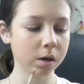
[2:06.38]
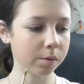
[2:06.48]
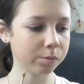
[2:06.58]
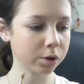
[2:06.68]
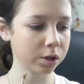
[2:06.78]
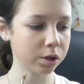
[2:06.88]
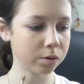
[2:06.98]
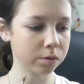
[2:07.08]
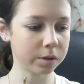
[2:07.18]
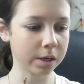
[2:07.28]
I'm just going to
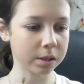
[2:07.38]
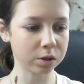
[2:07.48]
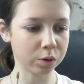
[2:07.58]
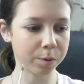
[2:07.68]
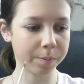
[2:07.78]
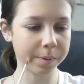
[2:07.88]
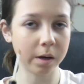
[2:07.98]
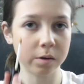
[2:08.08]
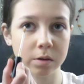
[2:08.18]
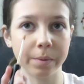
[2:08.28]
use this and just pop it
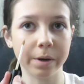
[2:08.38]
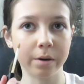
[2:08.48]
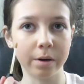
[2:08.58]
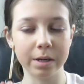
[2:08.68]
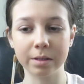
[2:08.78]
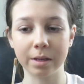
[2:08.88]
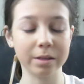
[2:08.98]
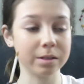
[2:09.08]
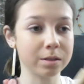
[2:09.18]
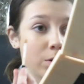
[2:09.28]
under my eyes, and
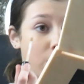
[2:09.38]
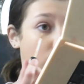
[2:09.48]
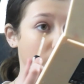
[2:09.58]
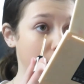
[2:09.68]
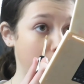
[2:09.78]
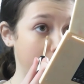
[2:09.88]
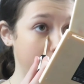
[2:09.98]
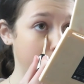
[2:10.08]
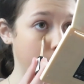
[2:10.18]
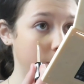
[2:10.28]
this is not going to
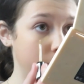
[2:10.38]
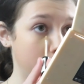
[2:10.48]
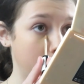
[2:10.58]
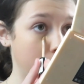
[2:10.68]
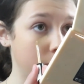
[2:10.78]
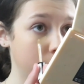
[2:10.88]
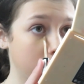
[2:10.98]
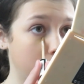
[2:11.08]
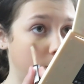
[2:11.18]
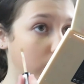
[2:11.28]
like brighten at
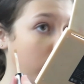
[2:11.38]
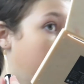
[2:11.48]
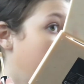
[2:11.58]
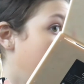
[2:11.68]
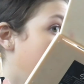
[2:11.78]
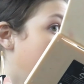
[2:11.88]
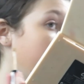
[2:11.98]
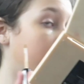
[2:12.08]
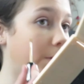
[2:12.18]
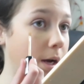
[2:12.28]
all.
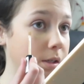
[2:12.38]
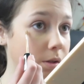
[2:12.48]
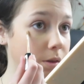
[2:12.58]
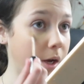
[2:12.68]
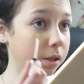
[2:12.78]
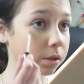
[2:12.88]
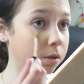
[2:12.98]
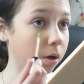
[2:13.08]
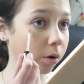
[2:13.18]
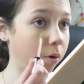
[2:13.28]
In fact, that is
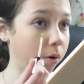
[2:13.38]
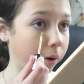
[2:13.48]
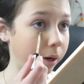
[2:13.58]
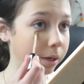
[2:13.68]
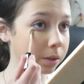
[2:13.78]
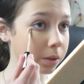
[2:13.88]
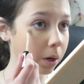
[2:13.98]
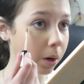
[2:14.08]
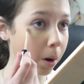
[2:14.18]
so orange.